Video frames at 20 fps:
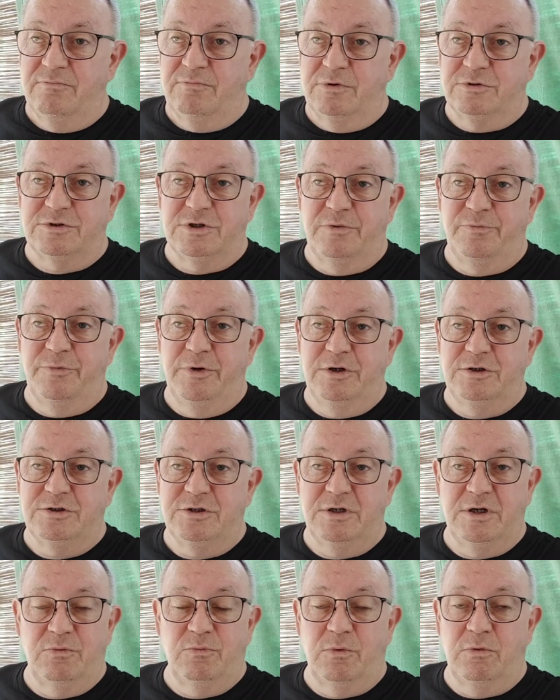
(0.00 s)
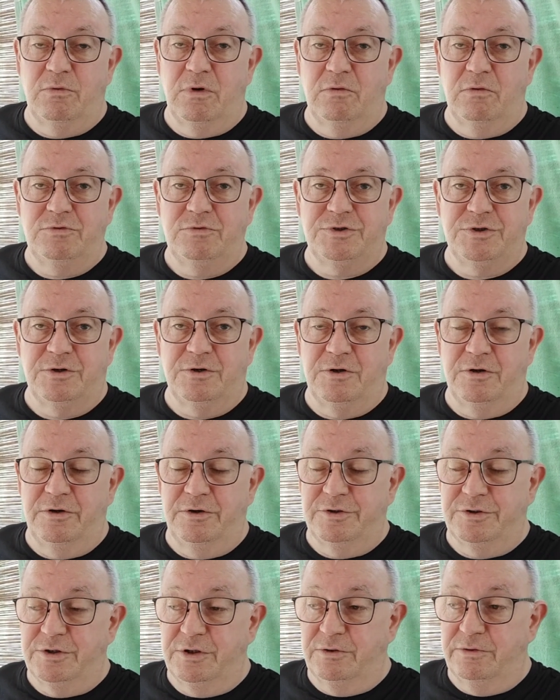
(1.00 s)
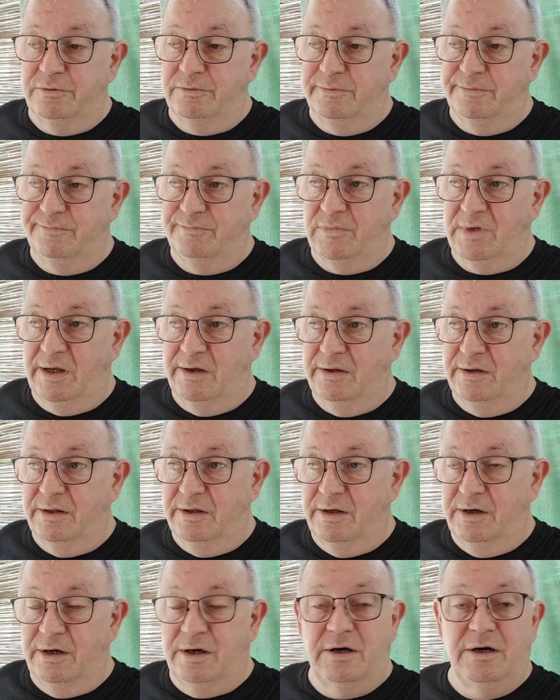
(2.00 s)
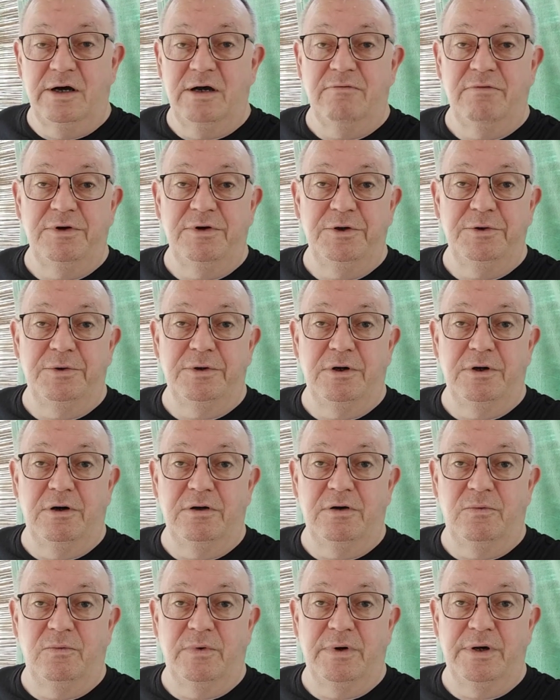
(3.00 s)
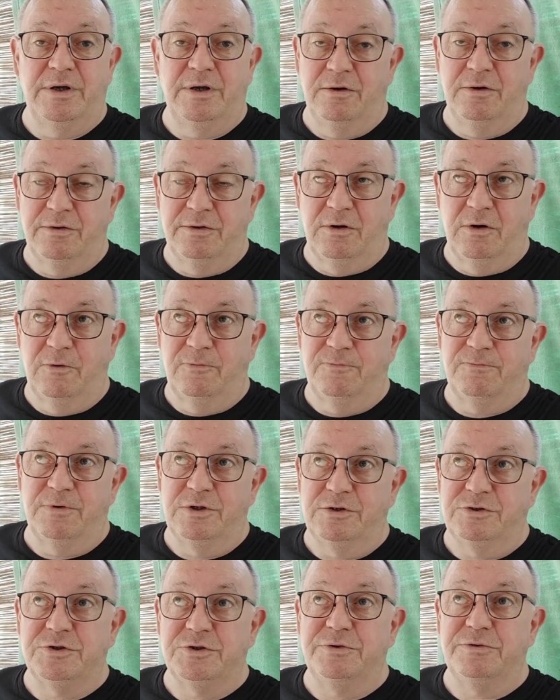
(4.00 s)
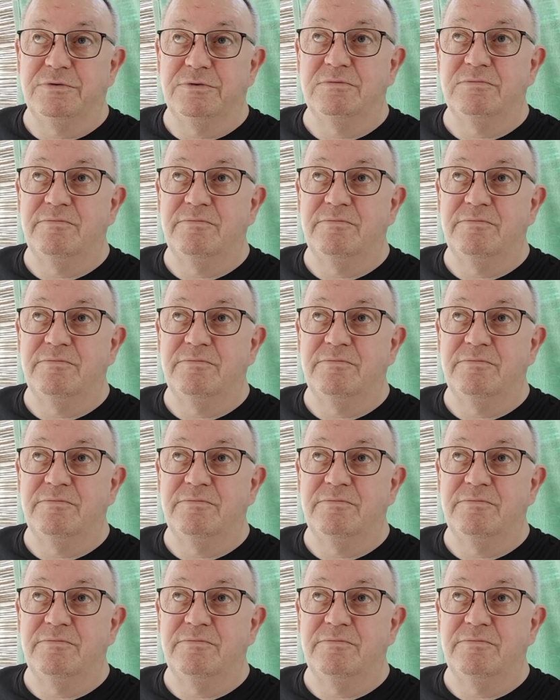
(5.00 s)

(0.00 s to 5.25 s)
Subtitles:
For some reason it won't hold charge, so I'll have a new one on the way hopefully soon.